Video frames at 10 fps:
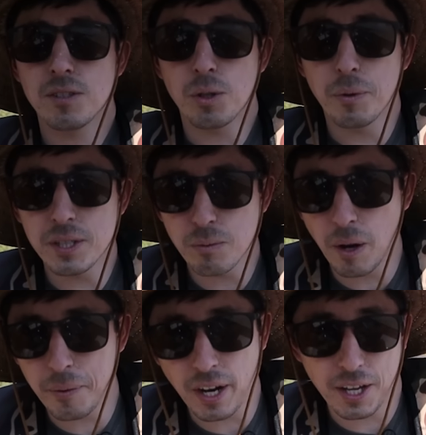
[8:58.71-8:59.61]
So the reason
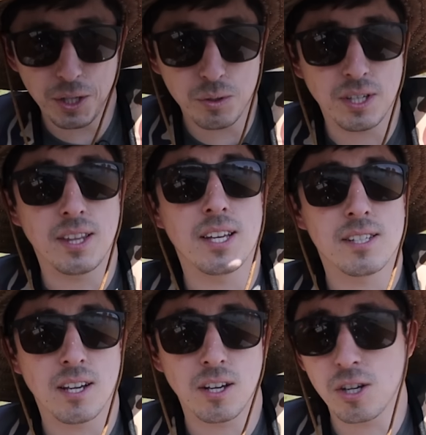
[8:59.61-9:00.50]
why we're not using
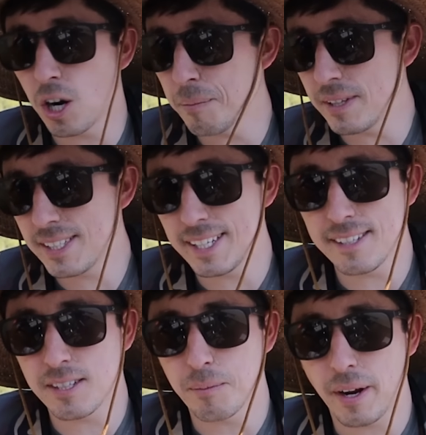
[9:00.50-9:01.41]
this Garmin
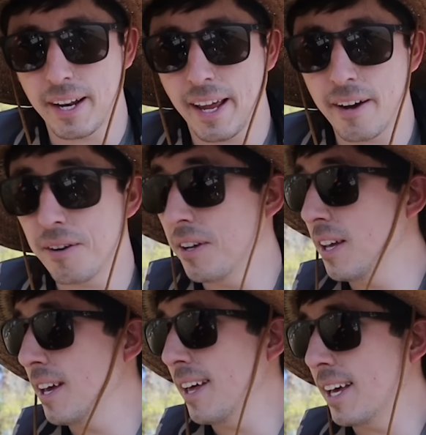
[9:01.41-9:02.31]
system right now
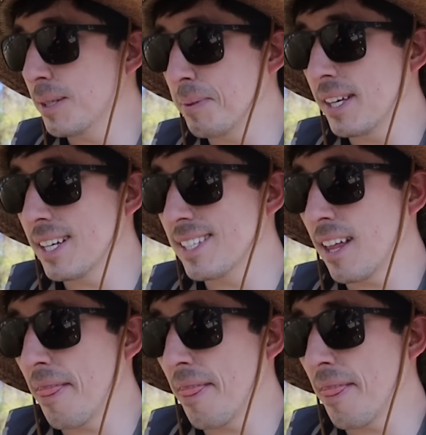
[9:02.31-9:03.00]
is because